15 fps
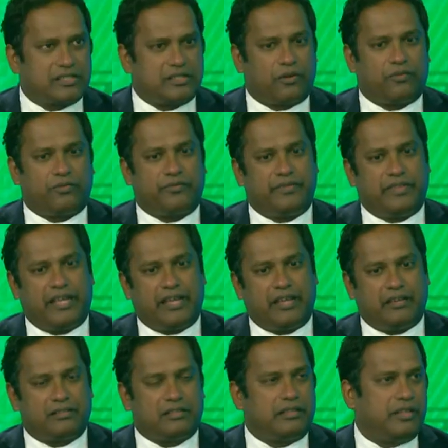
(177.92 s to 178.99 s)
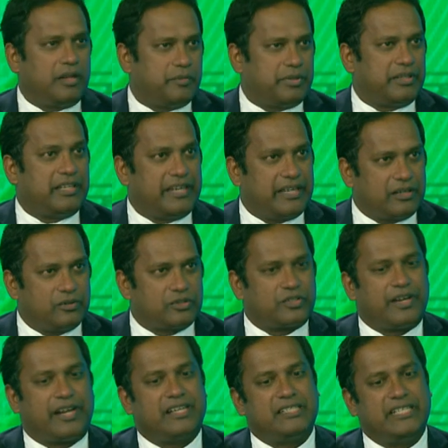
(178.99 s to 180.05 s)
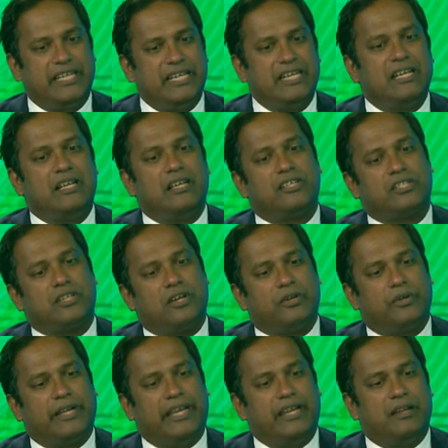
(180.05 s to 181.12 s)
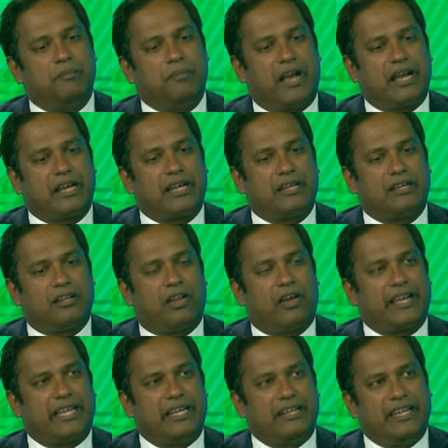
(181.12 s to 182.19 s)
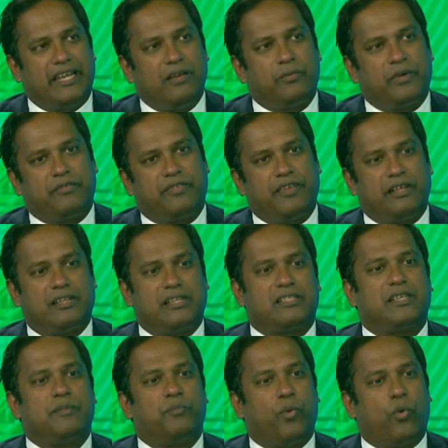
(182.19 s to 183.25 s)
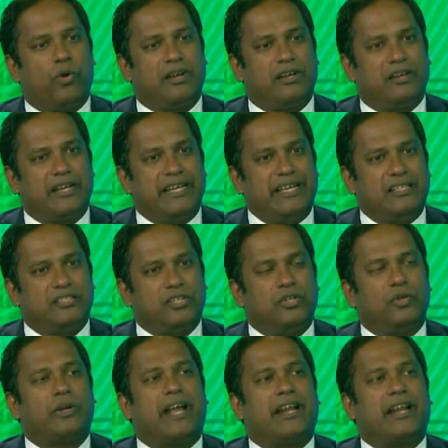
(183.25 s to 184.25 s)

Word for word: of their you know political strategy. Mm. So in a market like India, we feel it's important to look at